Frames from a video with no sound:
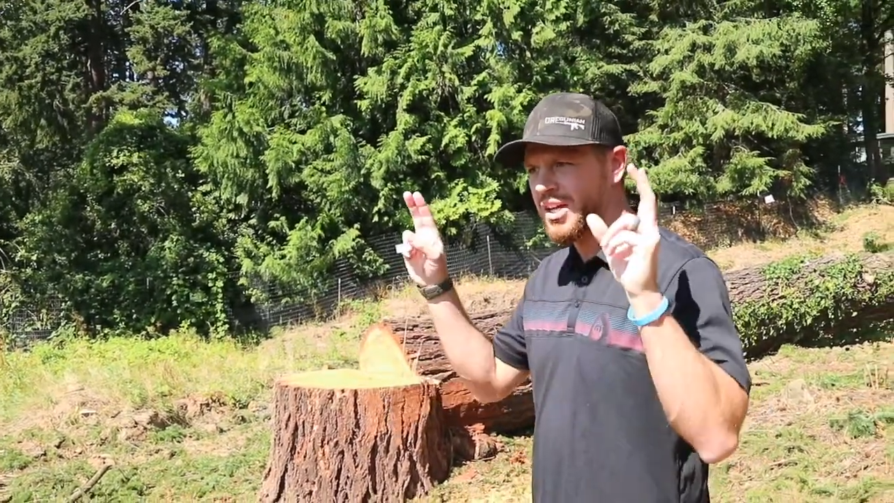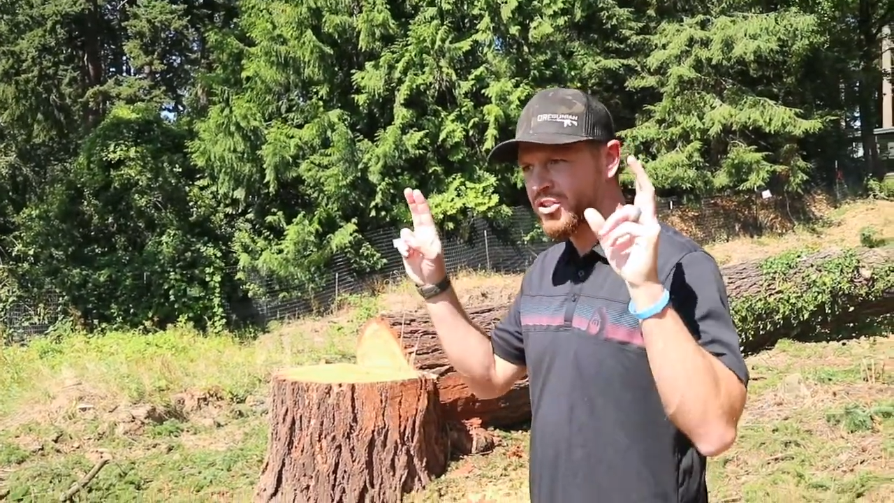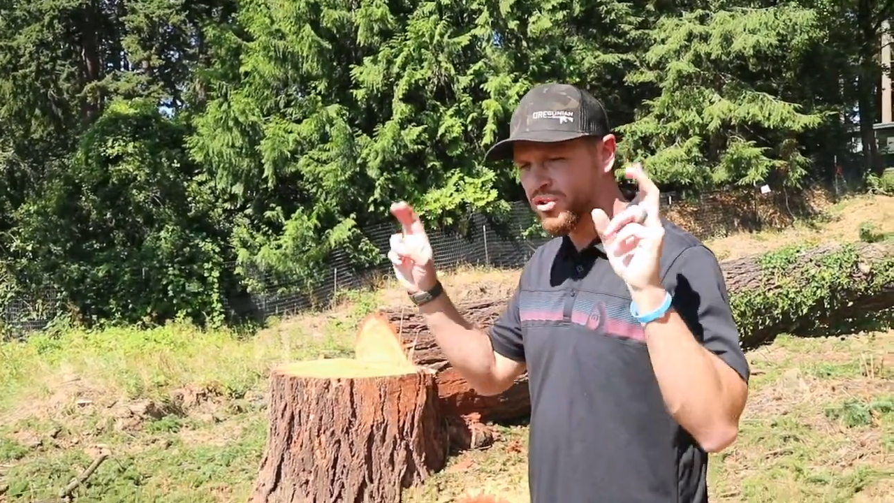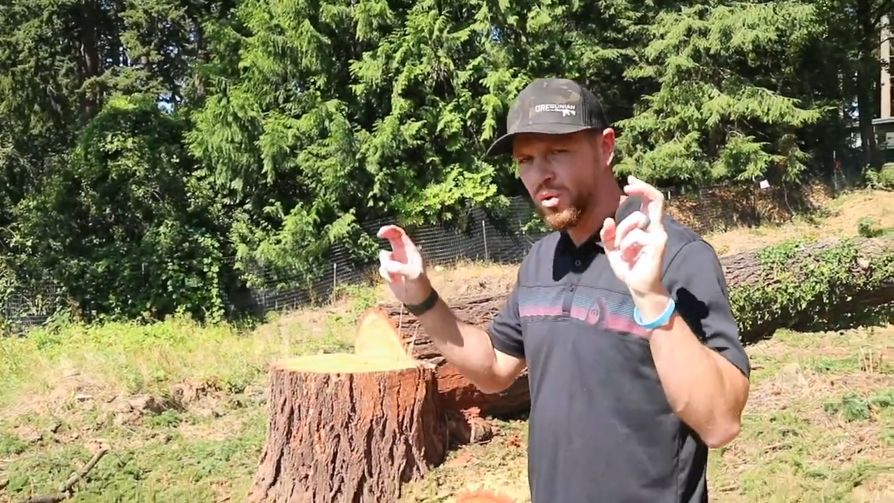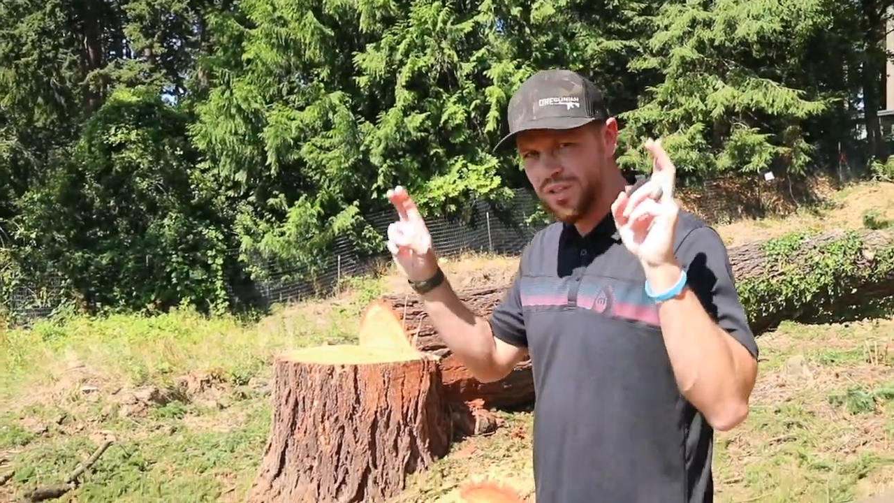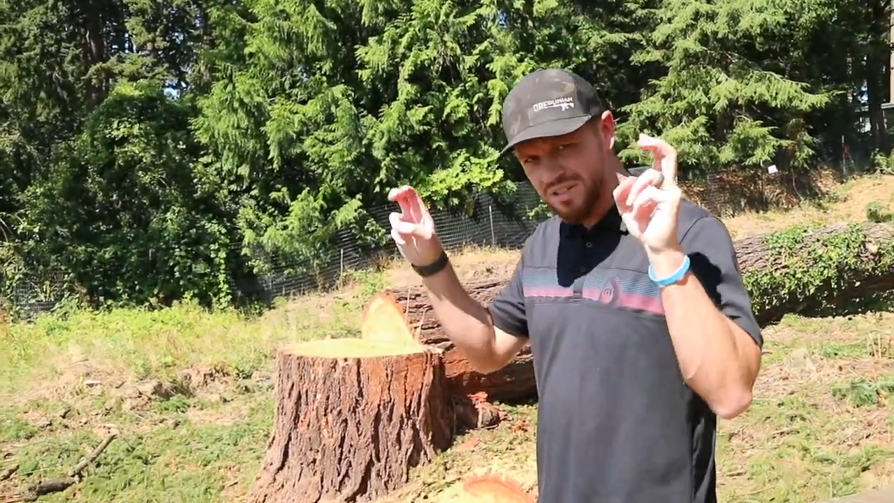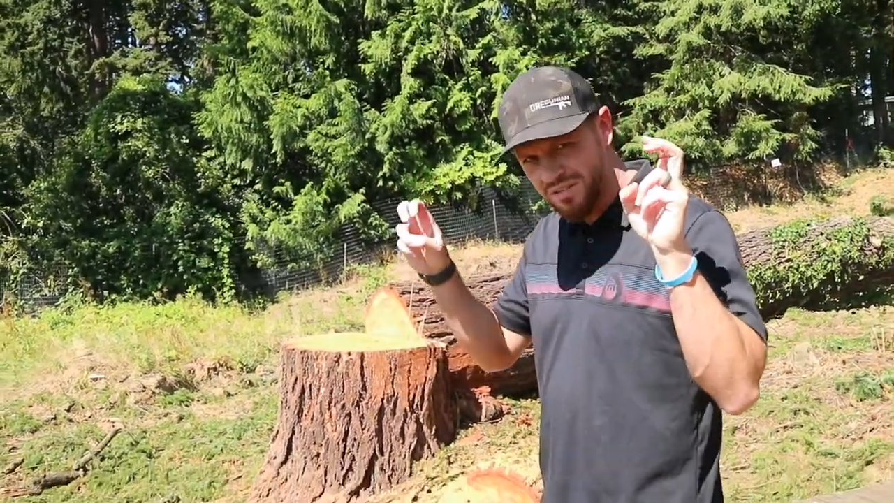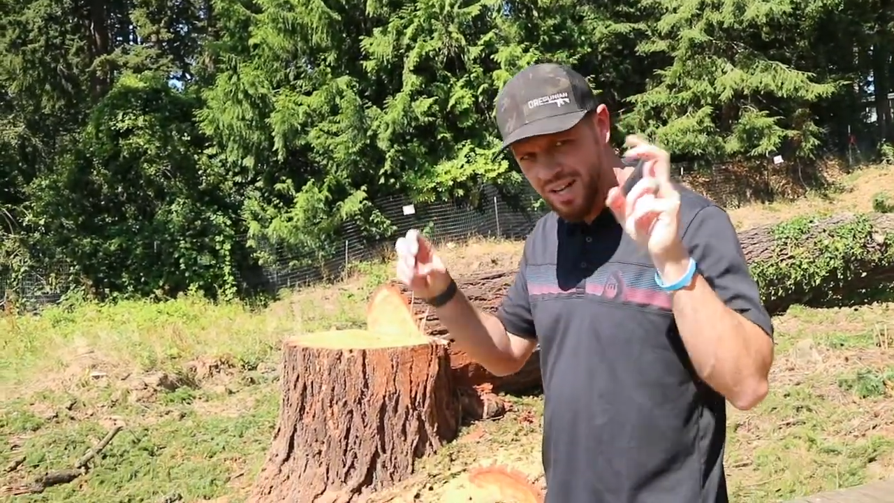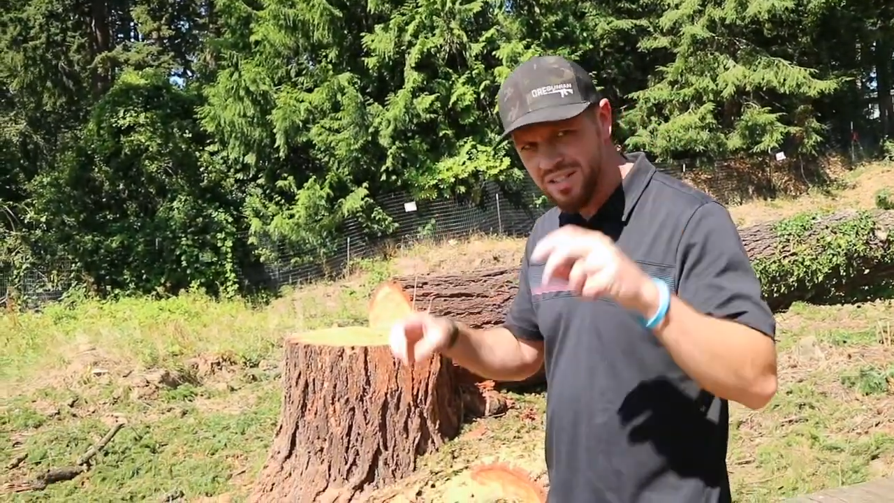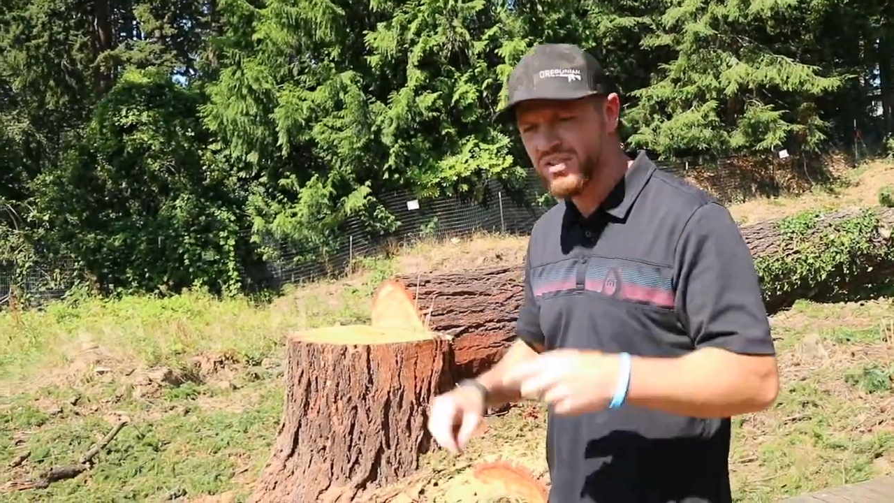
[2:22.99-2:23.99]
historic
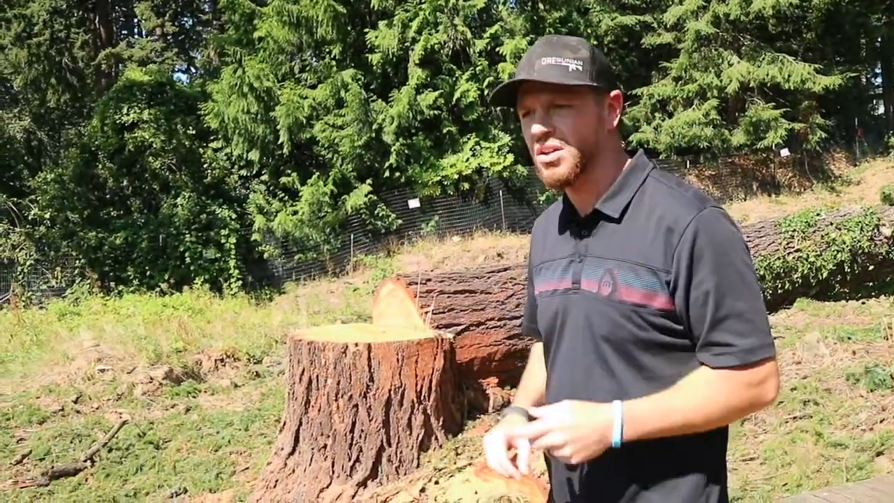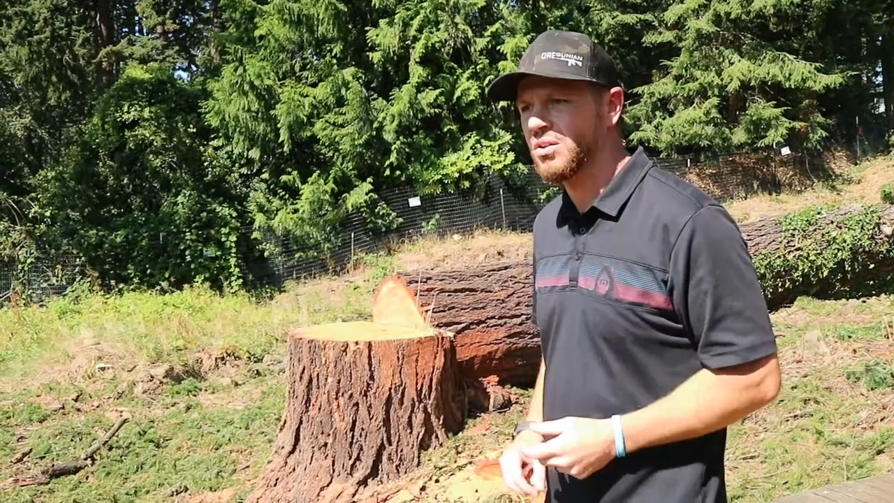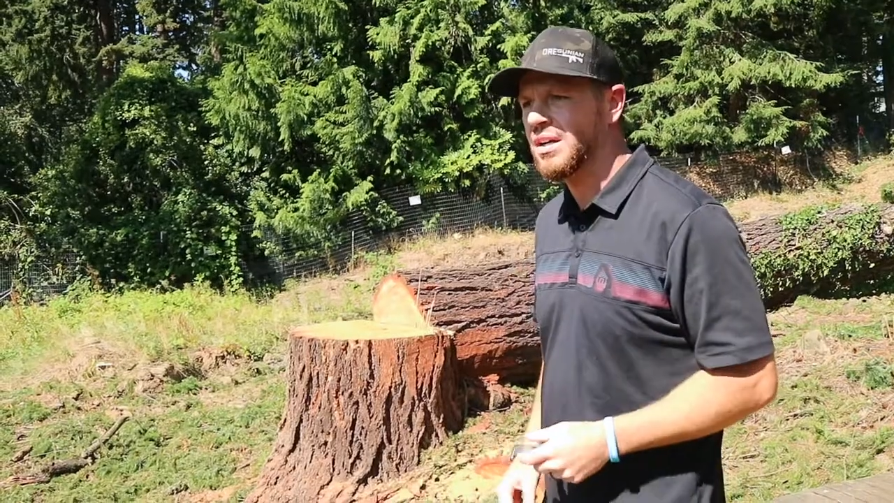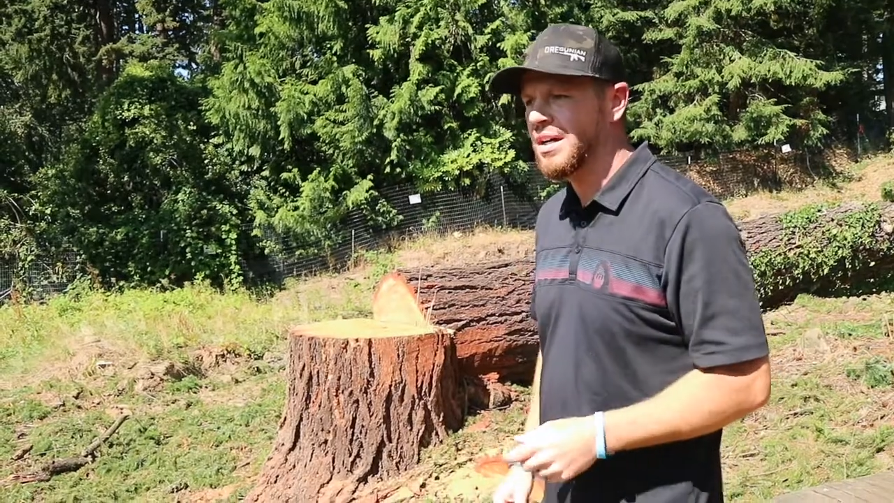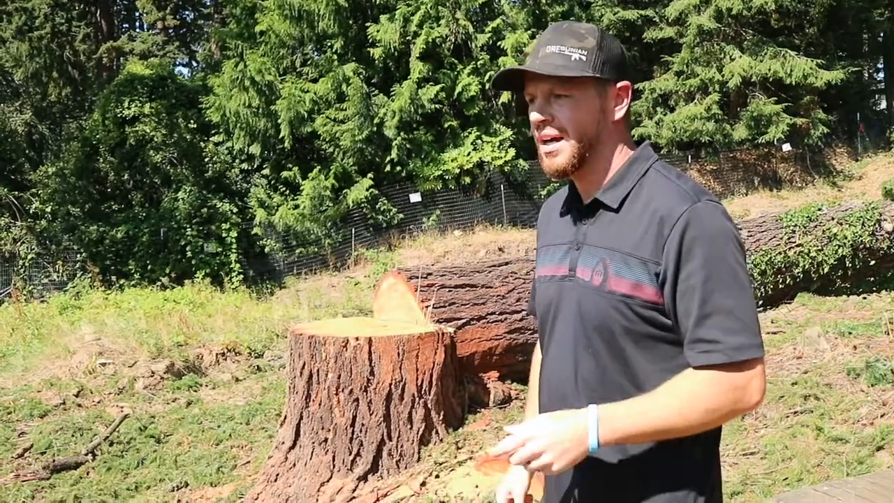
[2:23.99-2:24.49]
slide zone.